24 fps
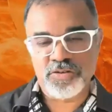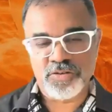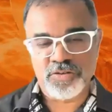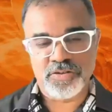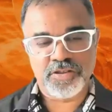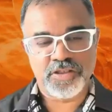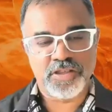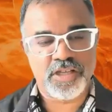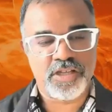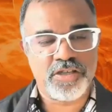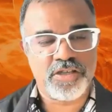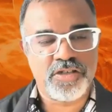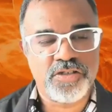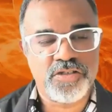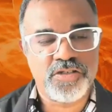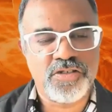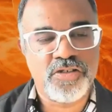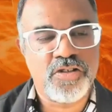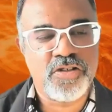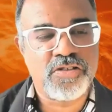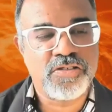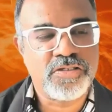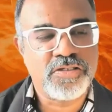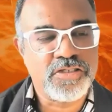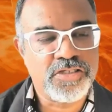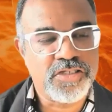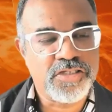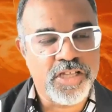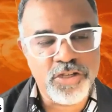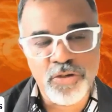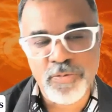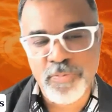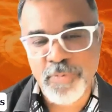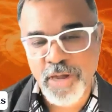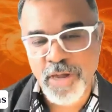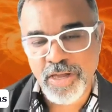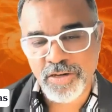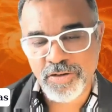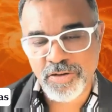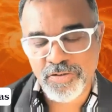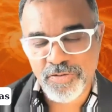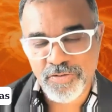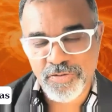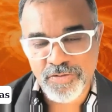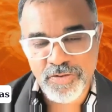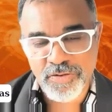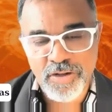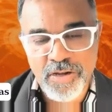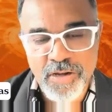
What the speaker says: you, John. Thank you, Matt.